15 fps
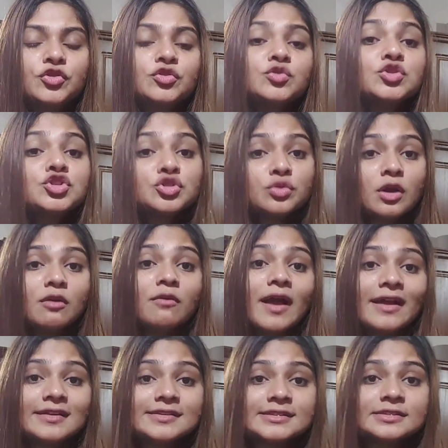through sugar
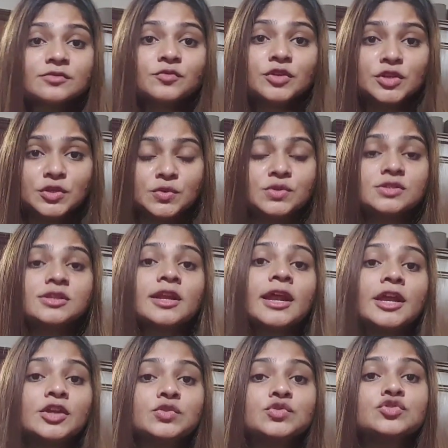wax videos
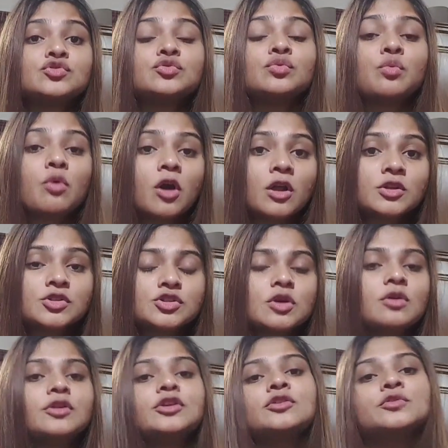that I used to watch
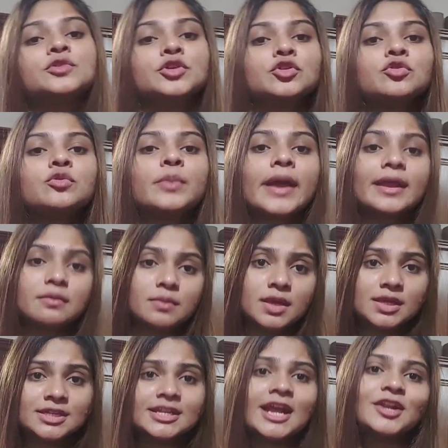on YouTube and
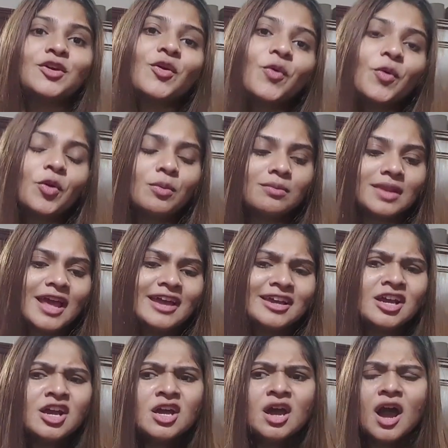make it at home.
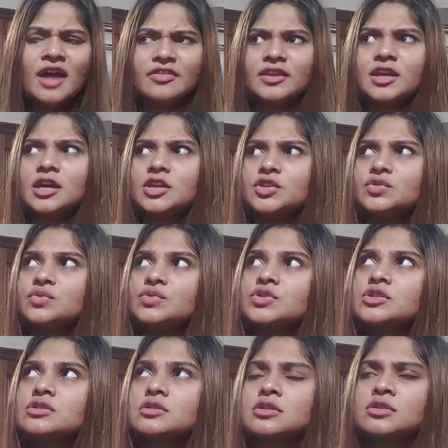Like, I think I
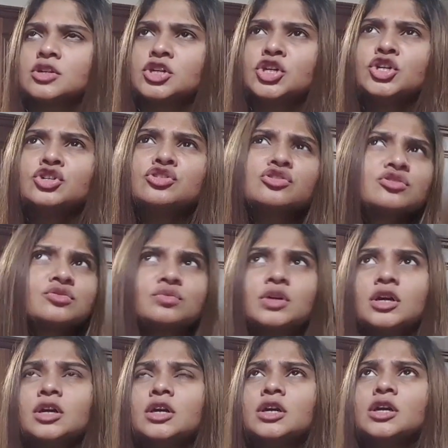used
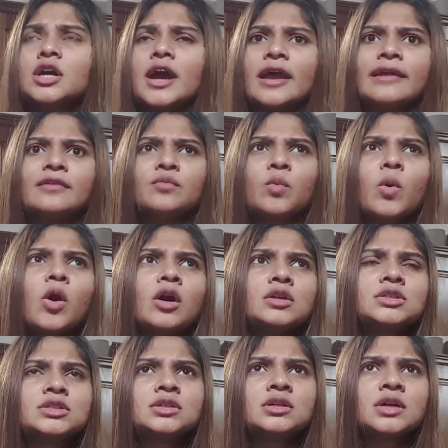sugar and
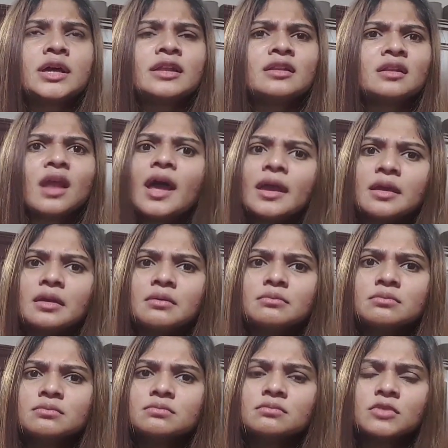water and
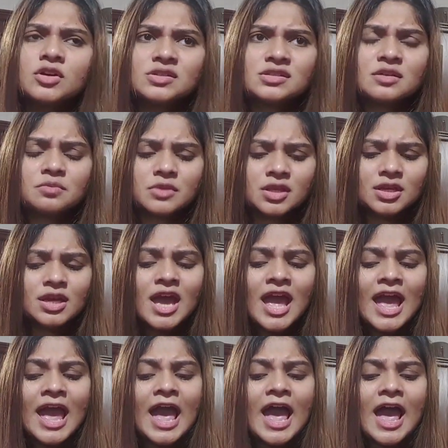lime or
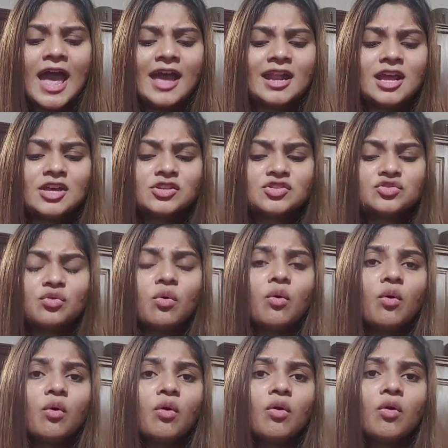something, and I used to
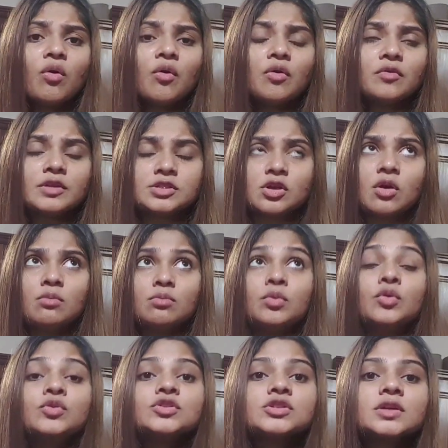always, or
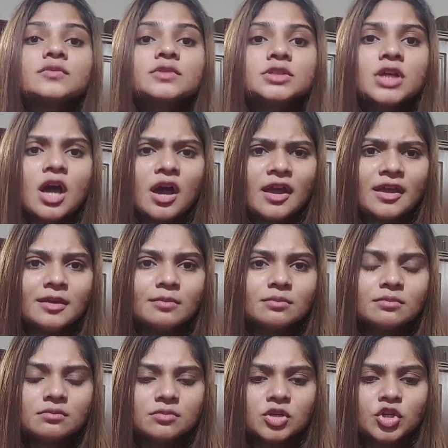most of the
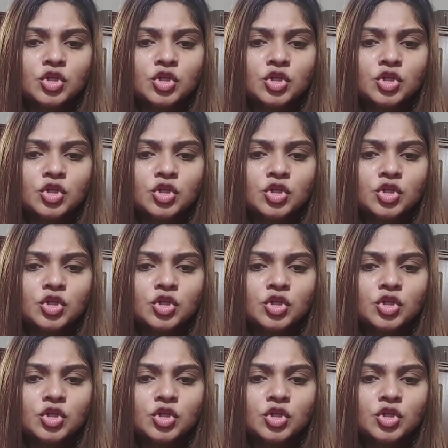time,